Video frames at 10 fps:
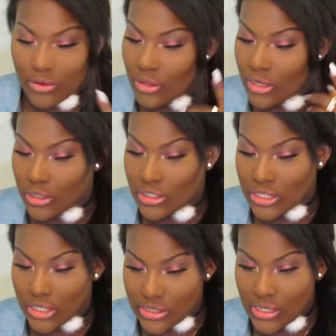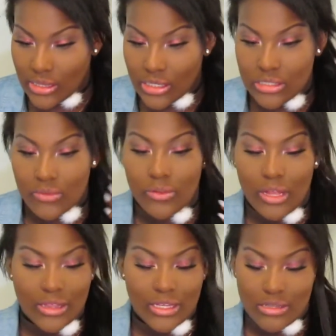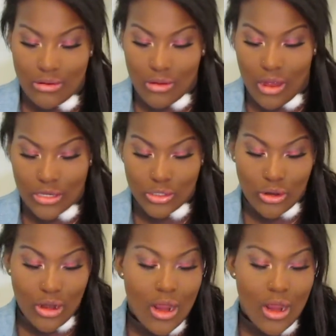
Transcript: You can use it just like this if you like that subtle contour.